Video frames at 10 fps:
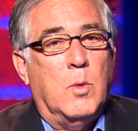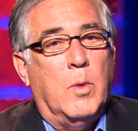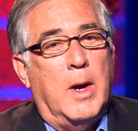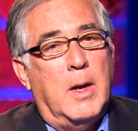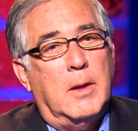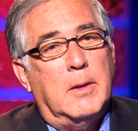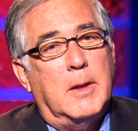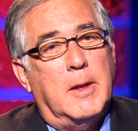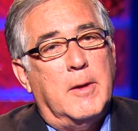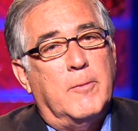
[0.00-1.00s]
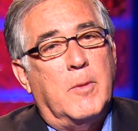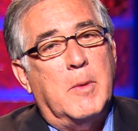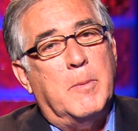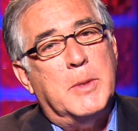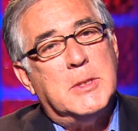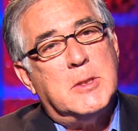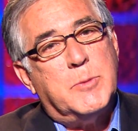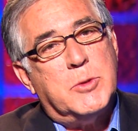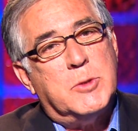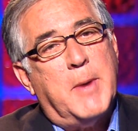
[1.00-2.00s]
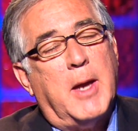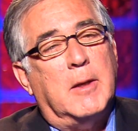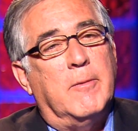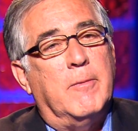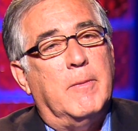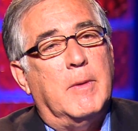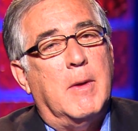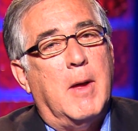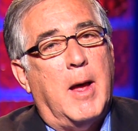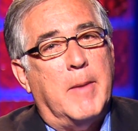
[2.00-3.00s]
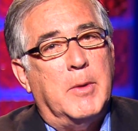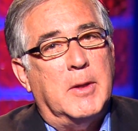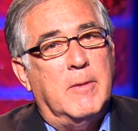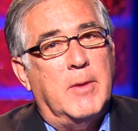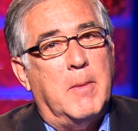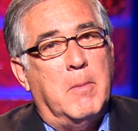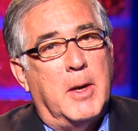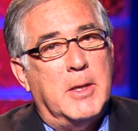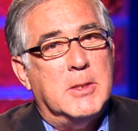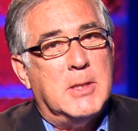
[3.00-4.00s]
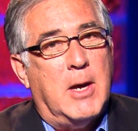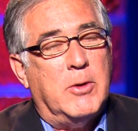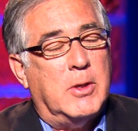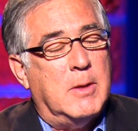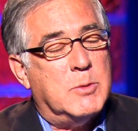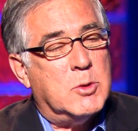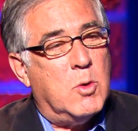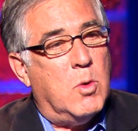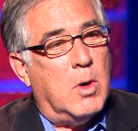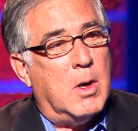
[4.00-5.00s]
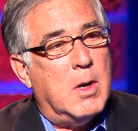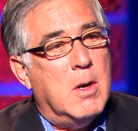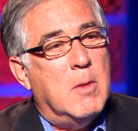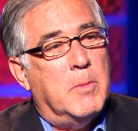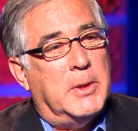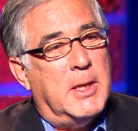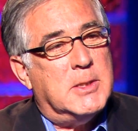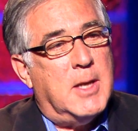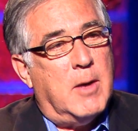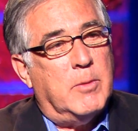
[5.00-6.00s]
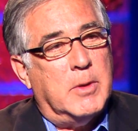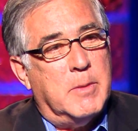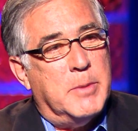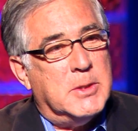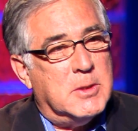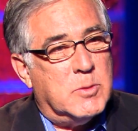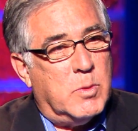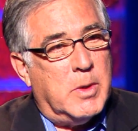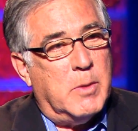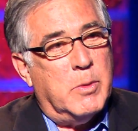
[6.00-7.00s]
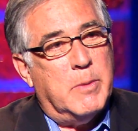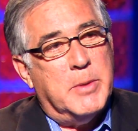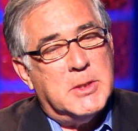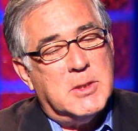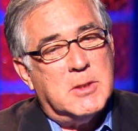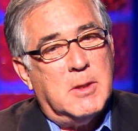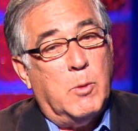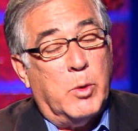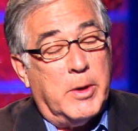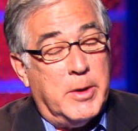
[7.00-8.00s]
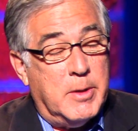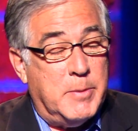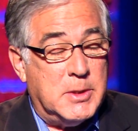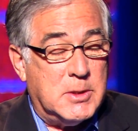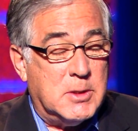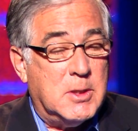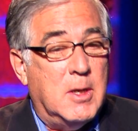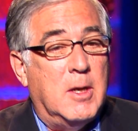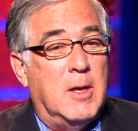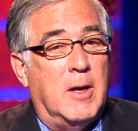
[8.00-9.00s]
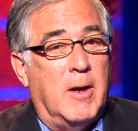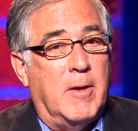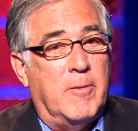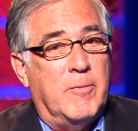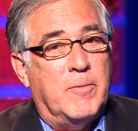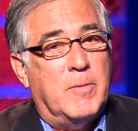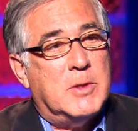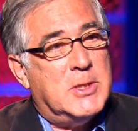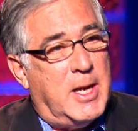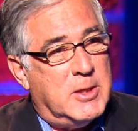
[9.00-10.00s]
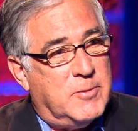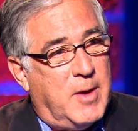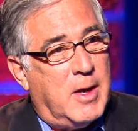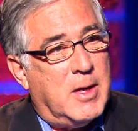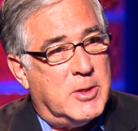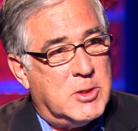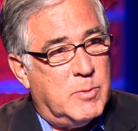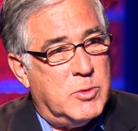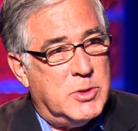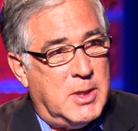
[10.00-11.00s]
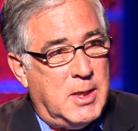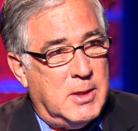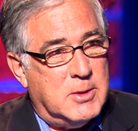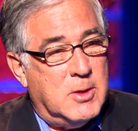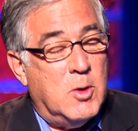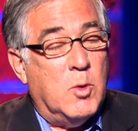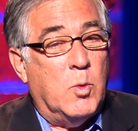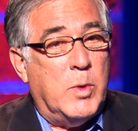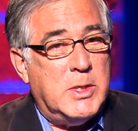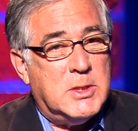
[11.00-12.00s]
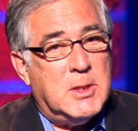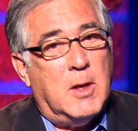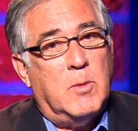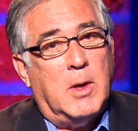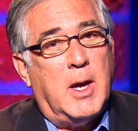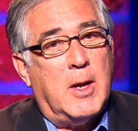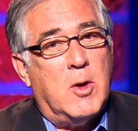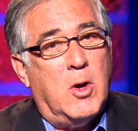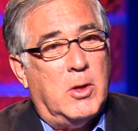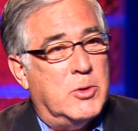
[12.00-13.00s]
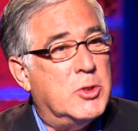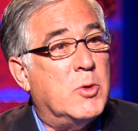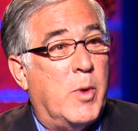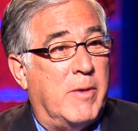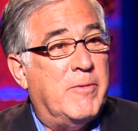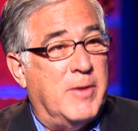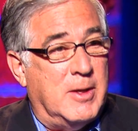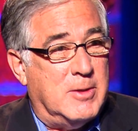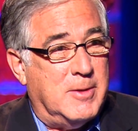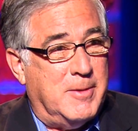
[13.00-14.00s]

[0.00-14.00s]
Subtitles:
Well, from a business perspective, I believe that money is how you keep score, but that's not really the business we're in. We're in the business of satisfying customers' needs. We sell what I call our square feet.